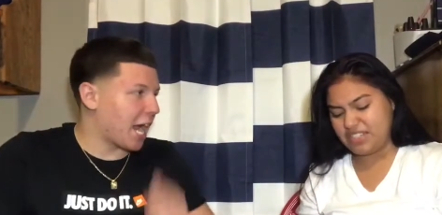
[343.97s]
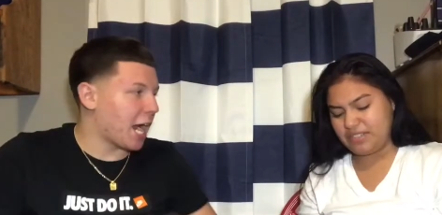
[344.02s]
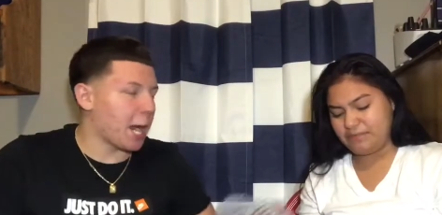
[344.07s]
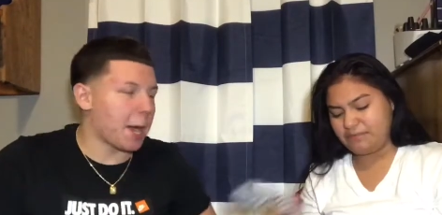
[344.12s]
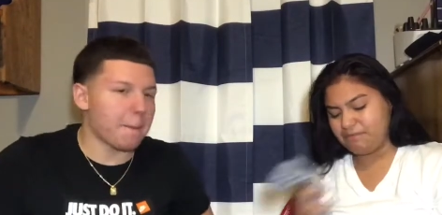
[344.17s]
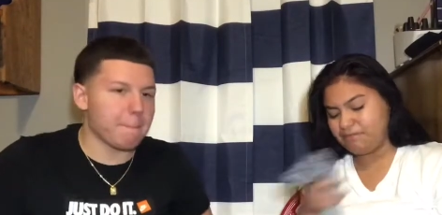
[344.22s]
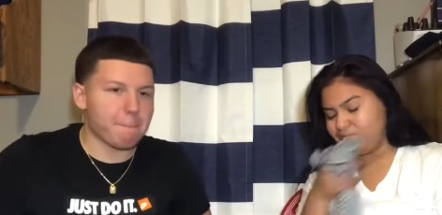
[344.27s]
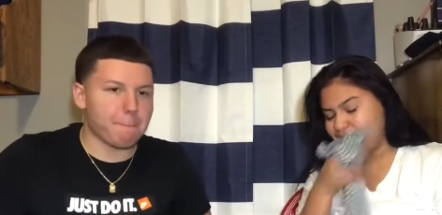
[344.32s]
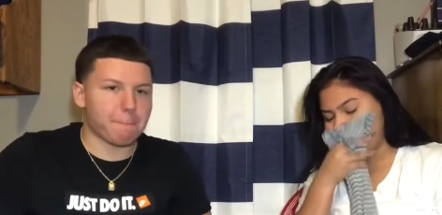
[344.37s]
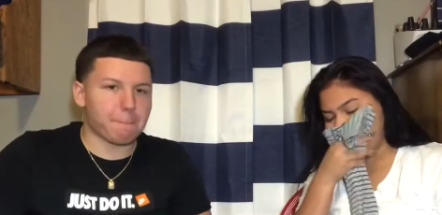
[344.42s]

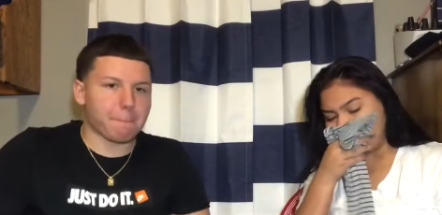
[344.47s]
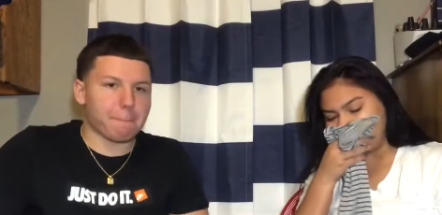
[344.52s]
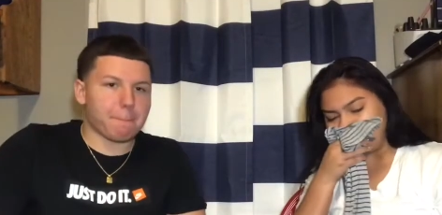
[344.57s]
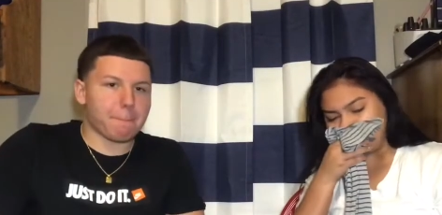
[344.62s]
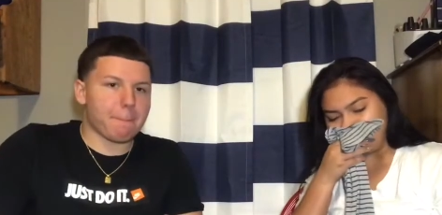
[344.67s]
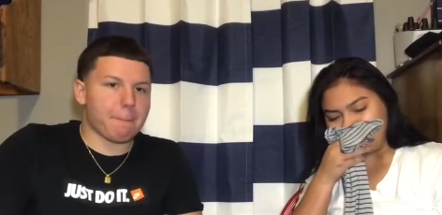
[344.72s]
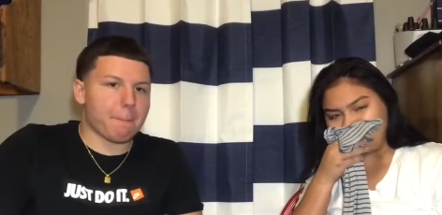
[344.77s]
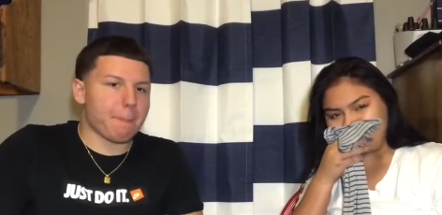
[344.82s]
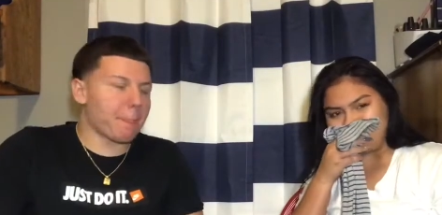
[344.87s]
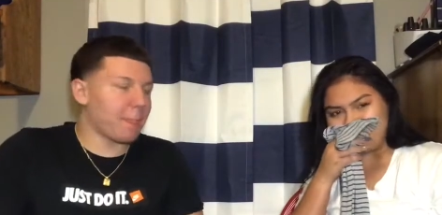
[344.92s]
Speaker 1: right.
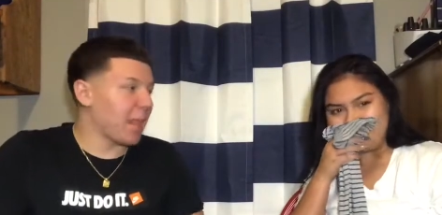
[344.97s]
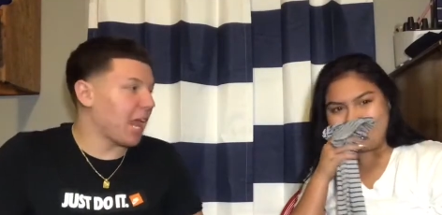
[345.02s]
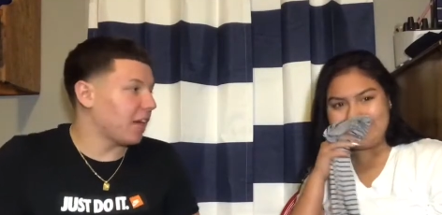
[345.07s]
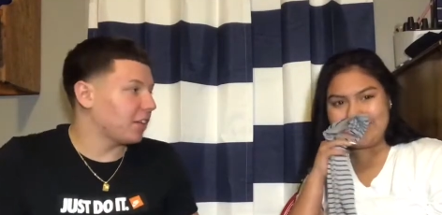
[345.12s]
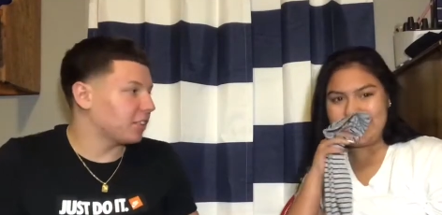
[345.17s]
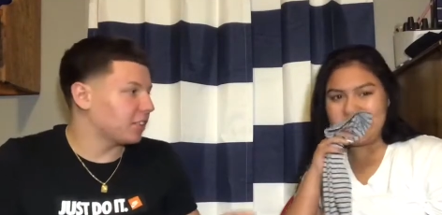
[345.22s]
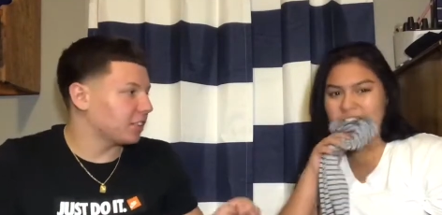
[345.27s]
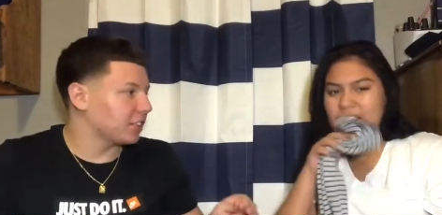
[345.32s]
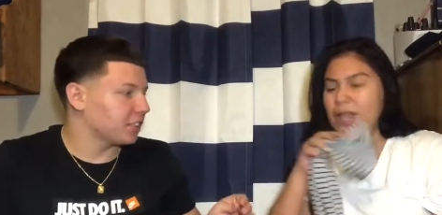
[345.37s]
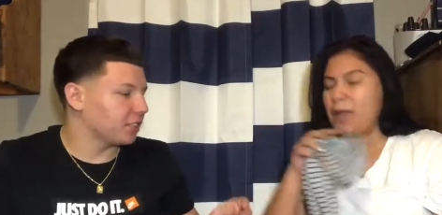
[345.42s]

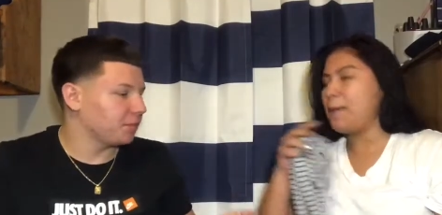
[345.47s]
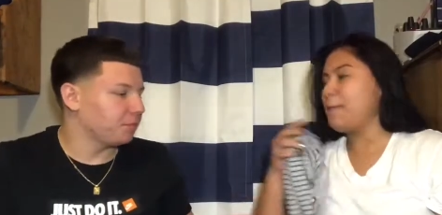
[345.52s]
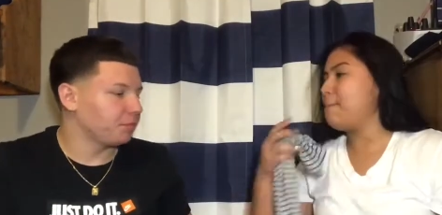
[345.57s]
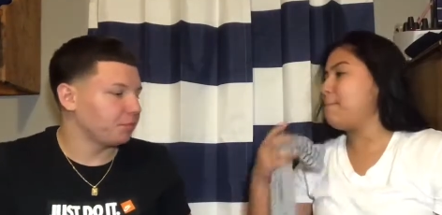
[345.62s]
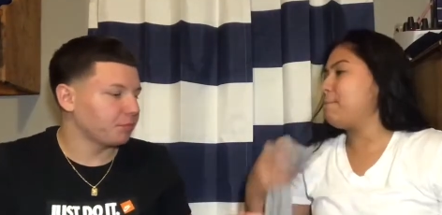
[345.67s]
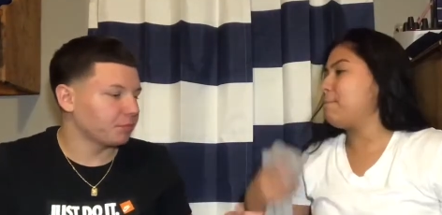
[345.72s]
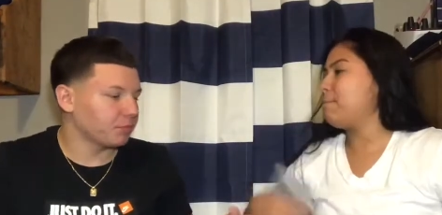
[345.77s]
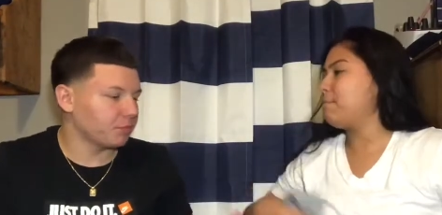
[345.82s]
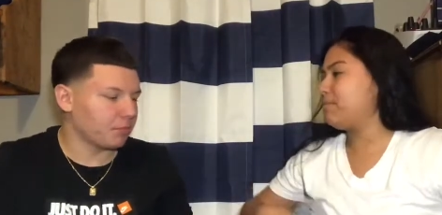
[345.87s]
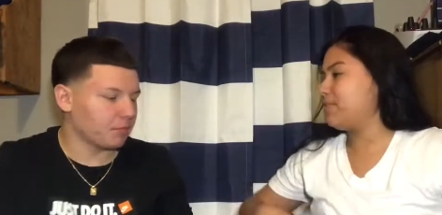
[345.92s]
Now it's your turn.
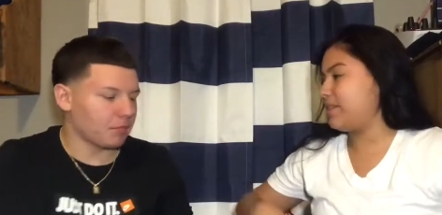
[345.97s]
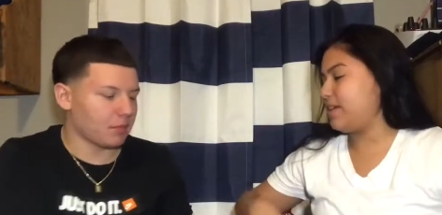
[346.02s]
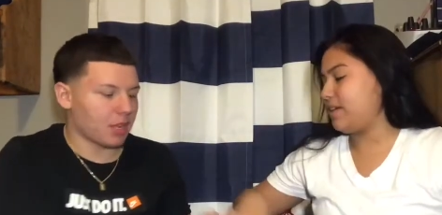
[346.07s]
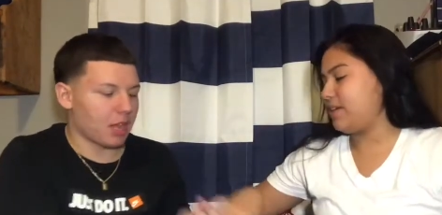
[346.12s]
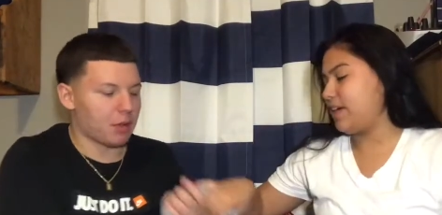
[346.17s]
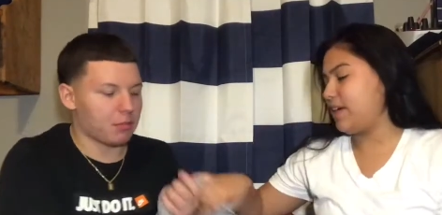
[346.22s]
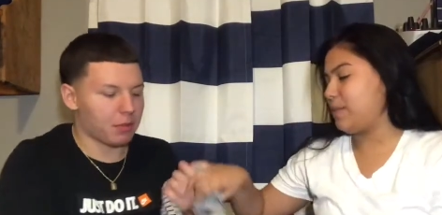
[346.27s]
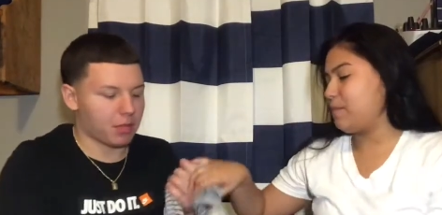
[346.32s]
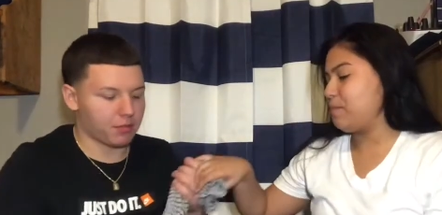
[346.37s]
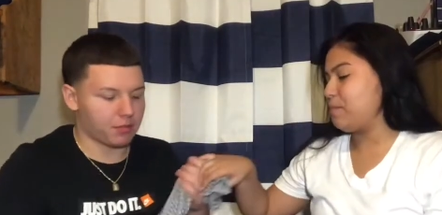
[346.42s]

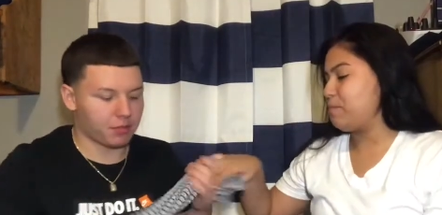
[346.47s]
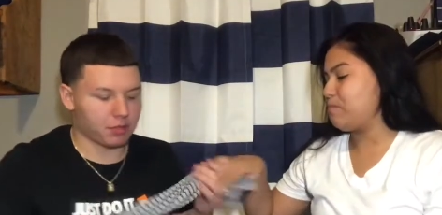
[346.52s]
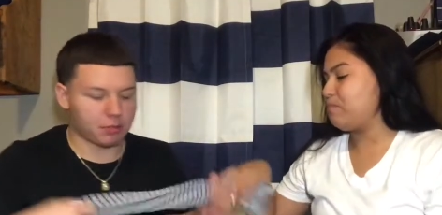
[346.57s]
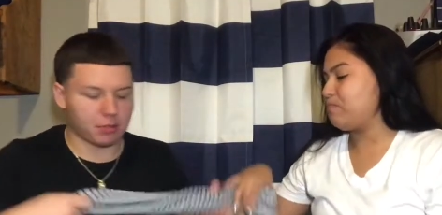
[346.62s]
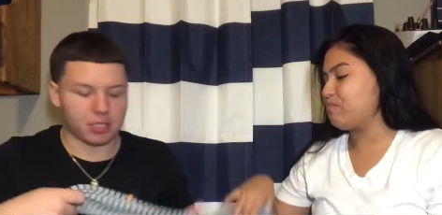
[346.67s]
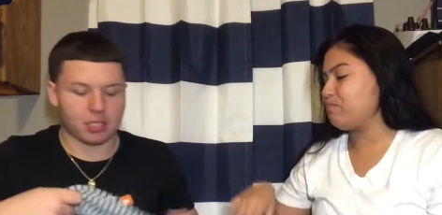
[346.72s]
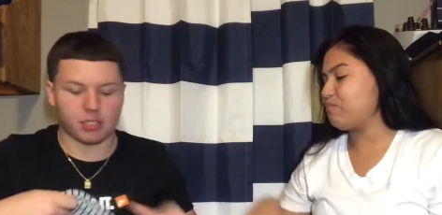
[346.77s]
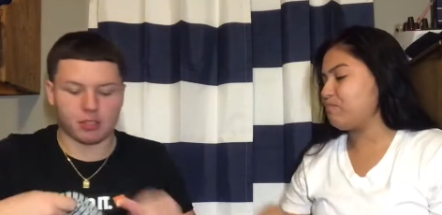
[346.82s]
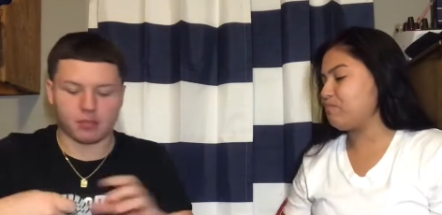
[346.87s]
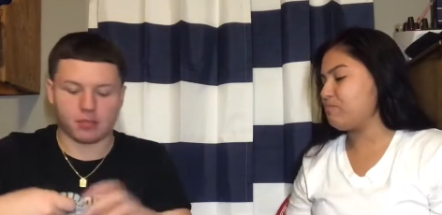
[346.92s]
I'll blindfold
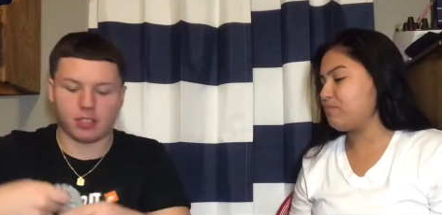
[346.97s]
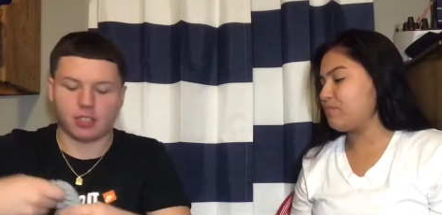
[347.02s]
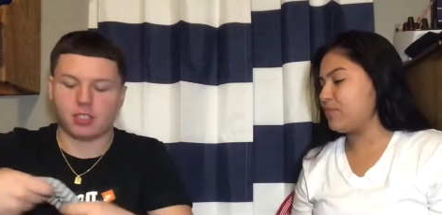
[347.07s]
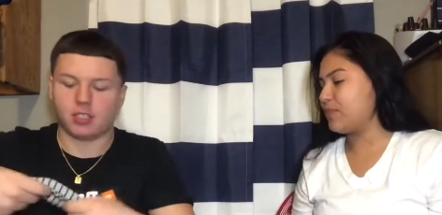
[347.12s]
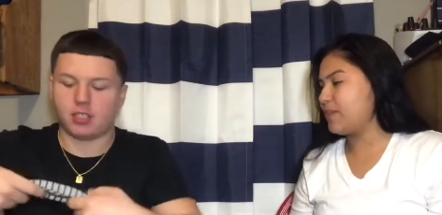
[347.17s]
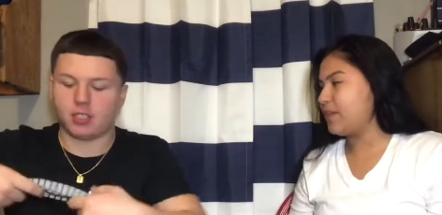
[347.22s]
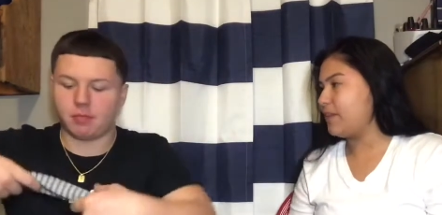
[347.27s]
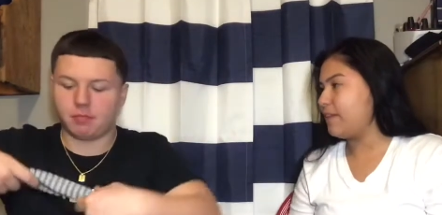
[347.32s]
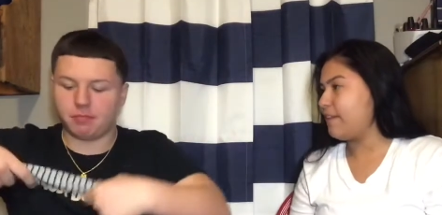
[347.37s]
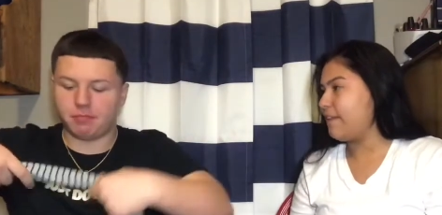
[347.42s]
myself because
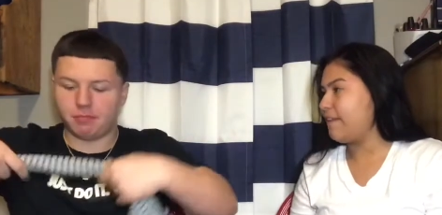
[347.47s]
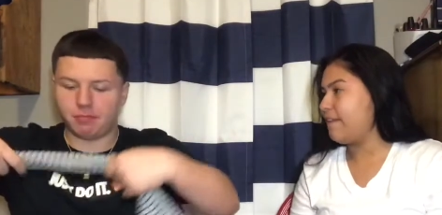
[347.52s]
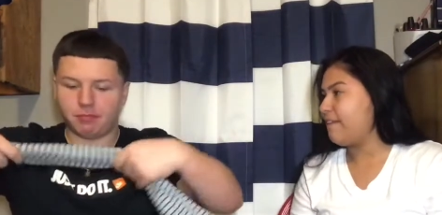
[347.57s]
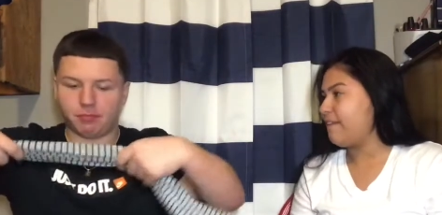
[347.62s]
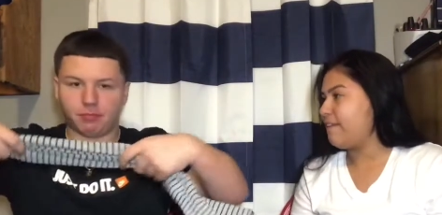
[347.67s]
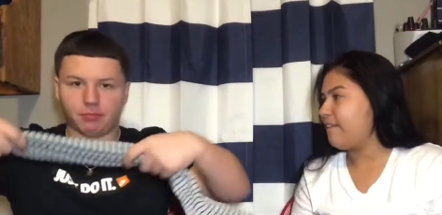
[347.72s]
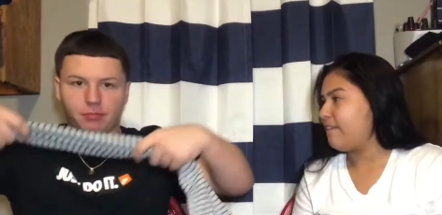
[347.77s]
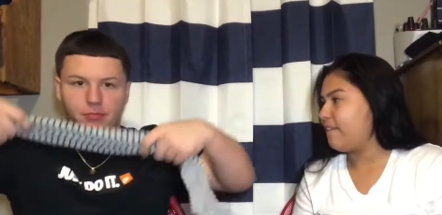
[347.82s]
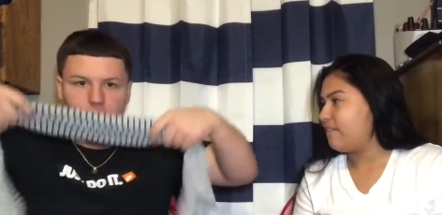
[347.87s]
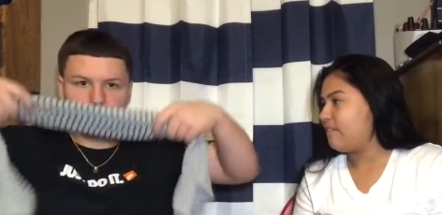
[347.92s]
you're
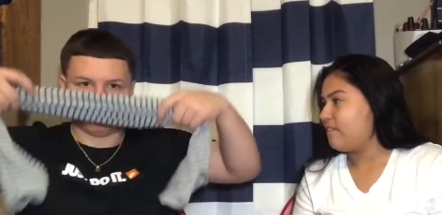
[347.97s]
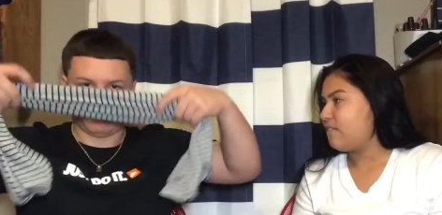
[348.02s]
dumb.